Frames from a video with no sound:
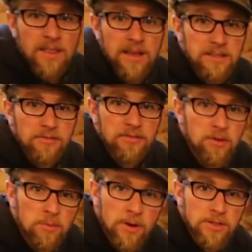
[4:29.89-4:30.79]
There's a
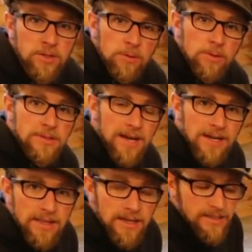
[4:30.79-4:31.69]
few more tools
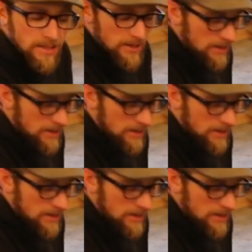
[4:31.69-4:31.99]
I'd like to